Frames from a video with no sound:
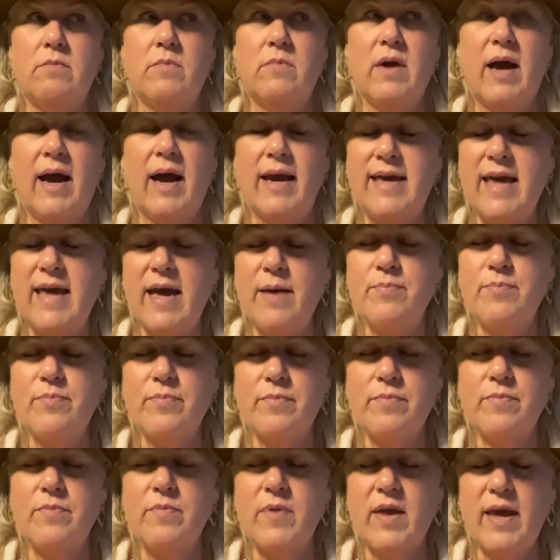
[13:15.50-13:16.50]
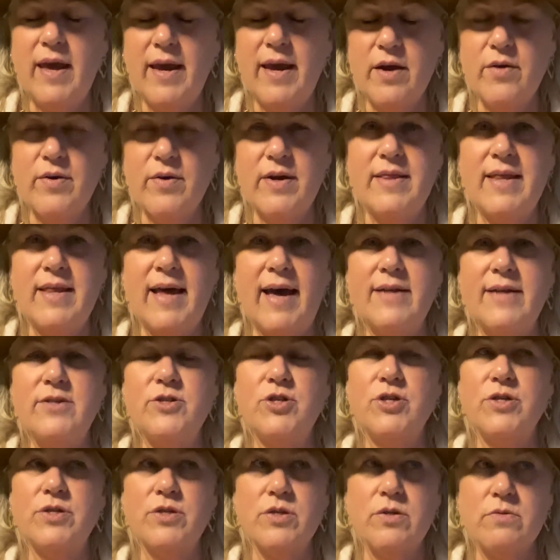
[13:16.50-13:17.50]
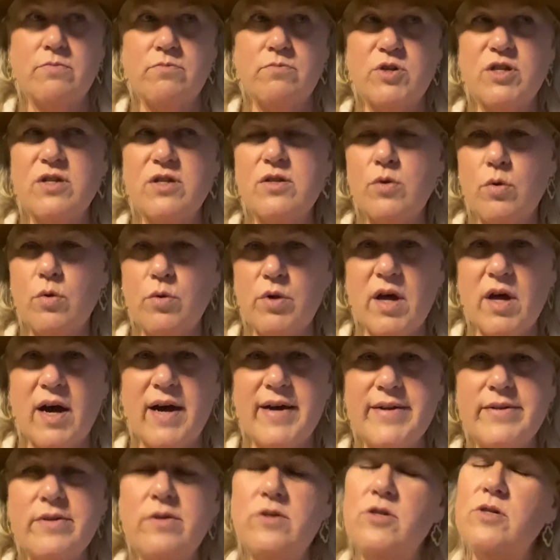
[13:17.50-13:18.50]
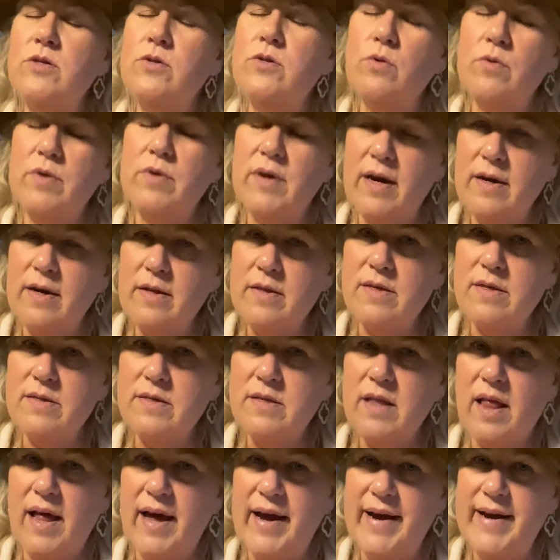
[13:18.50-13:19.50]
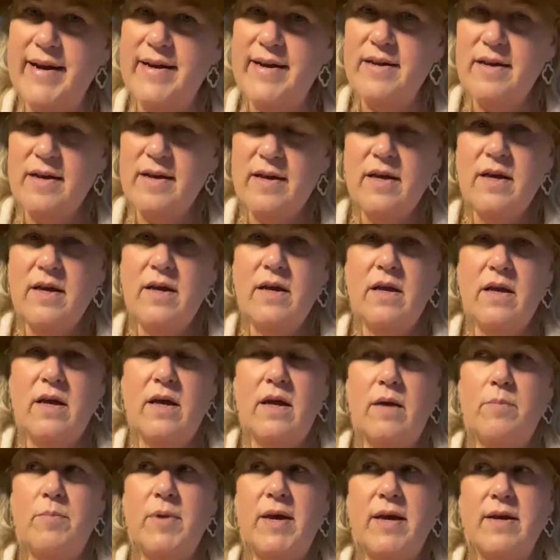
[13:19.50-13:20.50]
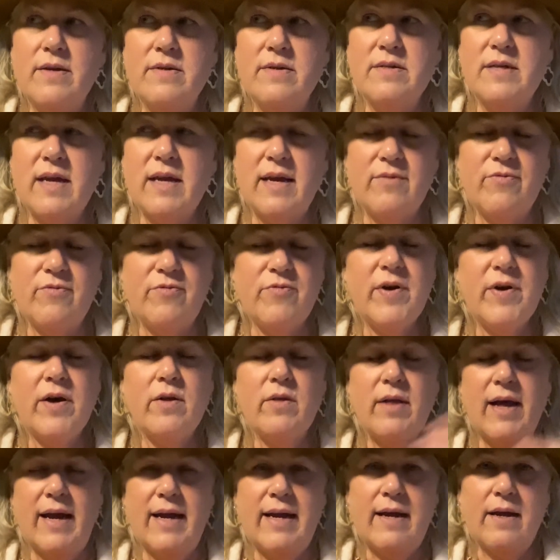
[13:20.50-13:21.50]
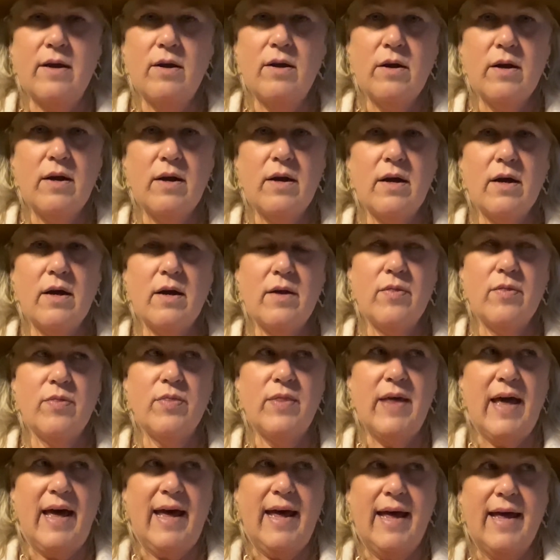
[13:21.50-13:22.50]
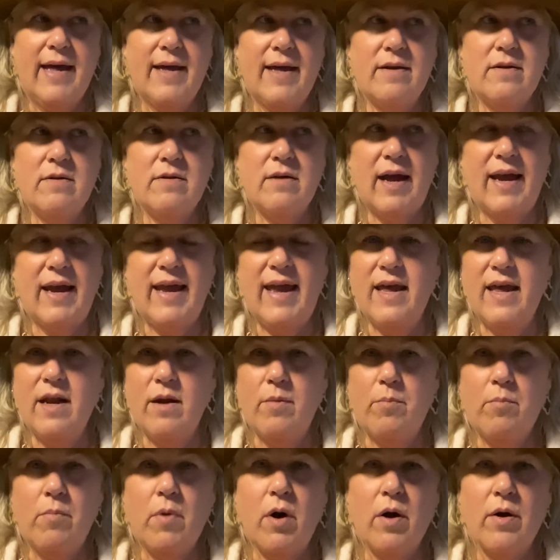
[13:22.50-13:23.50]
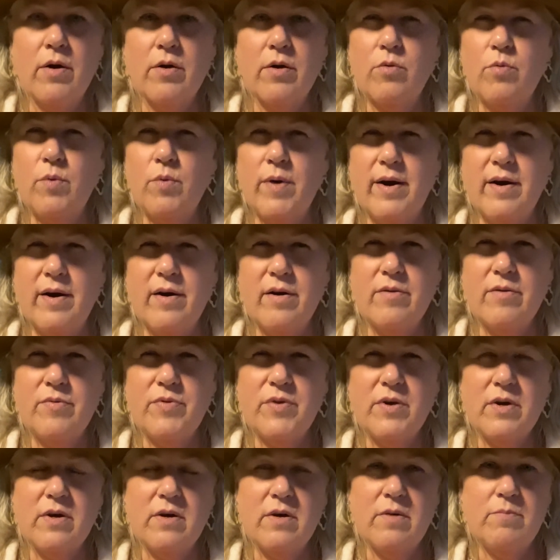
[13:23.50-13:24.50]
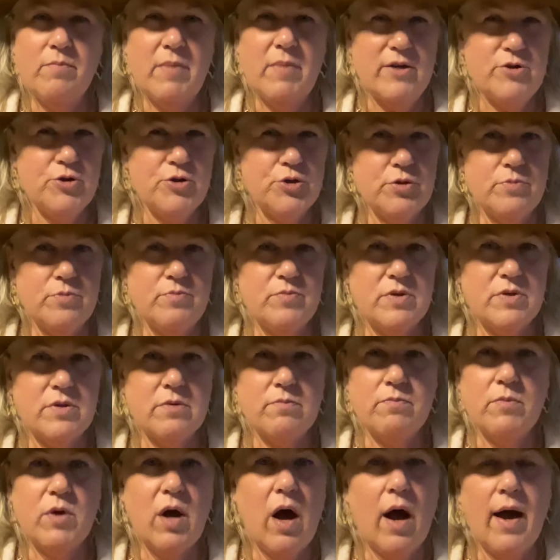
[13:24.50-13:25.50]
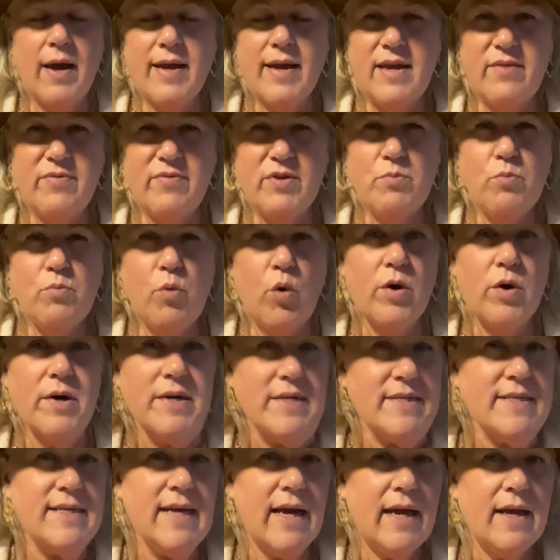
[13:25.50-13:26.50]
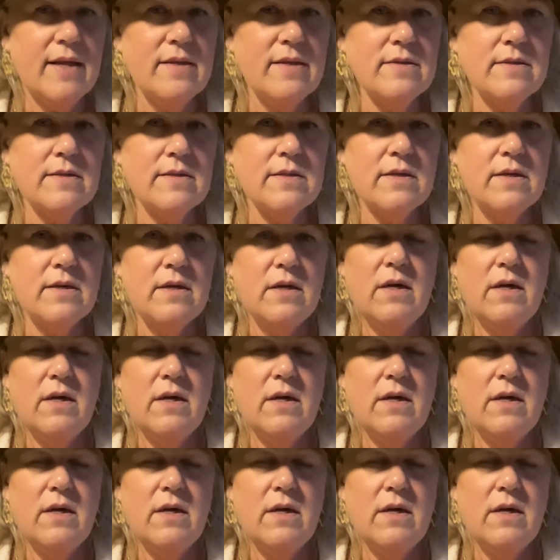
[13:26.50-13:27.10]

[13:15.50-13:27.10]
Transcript: I kept hearing that just just hold on, just hold on to this line because it felt like that I hit a mark where the mushrooms got even more intense.